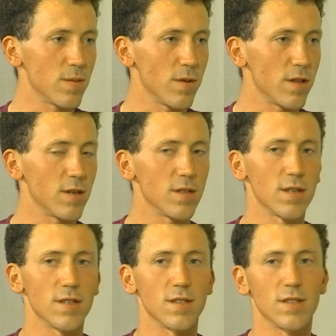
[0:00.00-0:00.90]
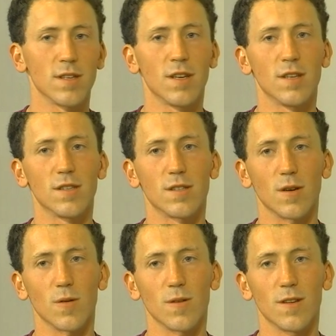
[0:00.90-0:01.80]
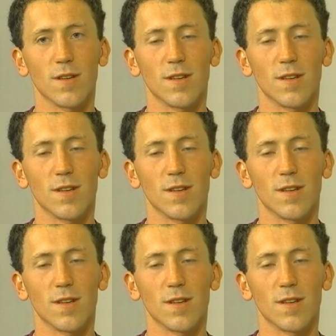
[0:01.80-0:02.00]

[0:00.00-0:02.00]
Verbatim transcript: some other sicknesses. Mm -hmm. So,